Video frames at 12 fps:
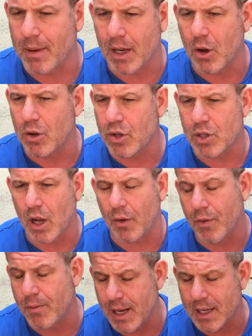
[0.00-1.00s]
mean kosher
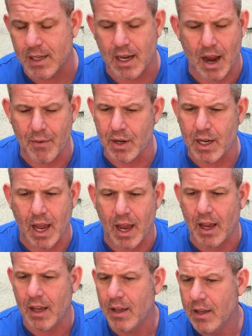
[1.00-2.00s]
salt for me is an
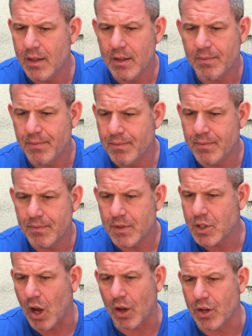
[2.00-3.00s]
everyday
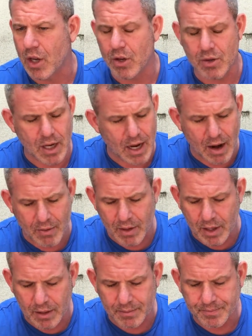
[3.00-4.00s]
salt you can use in
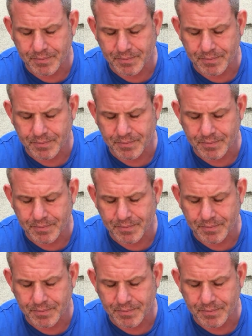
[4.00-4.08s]
everything.